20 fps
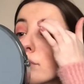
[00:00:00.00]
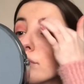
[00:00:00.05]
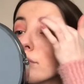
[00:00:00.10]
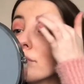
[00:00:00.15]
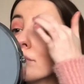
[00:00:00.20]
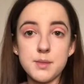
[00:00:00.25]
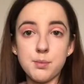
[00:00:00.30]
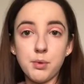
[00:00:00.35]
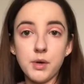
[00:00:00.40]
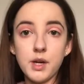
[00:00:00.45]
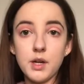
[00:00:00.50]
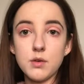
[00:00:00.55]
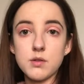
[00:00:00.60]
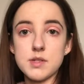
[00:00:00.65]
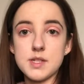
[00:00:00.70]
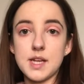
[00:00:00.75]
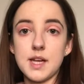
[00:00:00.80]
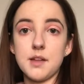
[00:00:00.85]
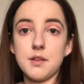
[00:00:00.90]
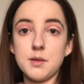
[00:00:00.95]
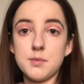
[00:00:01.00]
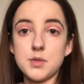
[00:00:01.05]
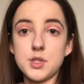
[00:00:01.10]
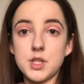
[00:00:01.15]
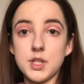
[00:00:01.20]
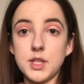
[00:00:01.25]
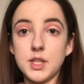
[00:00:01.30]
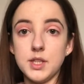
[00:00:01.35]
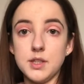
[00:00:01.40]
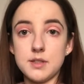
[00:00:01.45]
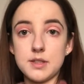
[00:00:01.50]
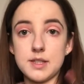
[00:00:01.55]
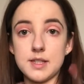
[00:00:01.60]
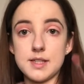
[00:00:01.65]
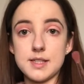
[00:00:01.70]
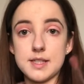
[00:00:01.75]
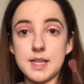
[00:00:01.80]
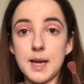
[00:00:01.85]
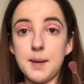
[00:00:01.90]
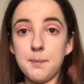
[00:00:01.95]
To bring it all together, I'm just going to use that
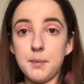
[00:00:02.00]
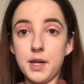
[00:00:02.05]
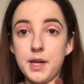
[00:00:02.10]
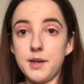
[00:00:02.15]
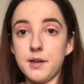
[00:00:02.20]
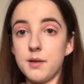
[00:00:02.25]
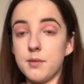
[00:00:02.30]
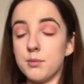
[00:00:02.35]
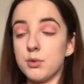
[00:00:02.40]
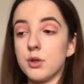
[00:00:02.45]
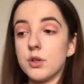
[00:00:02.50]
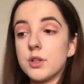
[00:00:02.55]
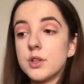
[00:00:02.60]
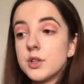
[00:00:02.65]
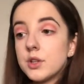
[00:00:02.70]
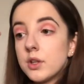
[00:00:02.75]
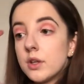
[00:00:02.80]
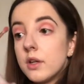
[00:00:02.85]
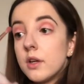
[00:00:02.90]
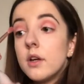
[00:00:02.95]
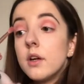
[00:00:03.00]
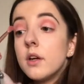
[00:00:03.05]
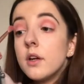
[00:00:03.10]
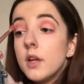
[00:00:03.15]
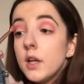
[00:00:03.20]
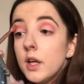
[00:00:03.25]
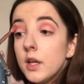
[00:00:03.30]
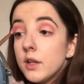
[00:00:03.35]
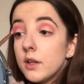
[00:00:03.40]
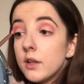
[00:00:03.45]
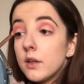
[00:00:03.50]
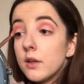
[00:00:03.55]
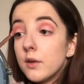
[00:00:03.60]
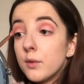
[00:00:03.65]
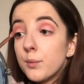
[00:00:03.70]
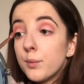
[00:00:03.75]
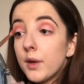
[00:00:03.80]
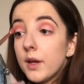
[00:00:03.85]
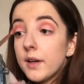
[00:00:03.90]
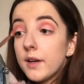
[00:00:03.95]
same blending brush to just
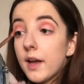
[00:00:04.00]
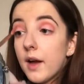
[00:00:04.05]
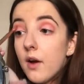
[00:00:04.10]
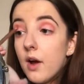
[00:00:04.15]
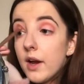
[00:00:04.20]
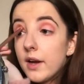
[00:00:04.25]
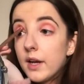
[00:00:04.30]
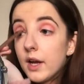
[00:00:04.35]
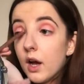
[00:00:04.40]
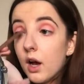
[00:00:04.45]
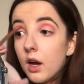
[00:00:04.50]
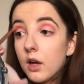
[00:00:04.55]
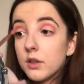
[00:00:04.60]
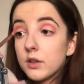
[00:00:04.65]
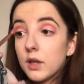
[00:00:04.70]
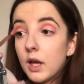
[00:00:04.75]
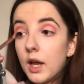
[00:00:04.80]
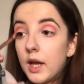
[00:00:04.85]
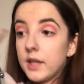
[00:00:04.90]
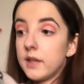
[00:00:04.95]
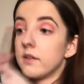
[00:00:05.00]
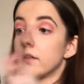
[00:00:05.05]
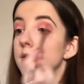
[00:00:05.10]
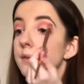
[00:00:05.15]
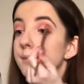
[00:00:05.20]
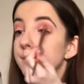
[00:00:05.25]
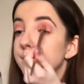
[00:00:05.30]
blend out any harsh lines.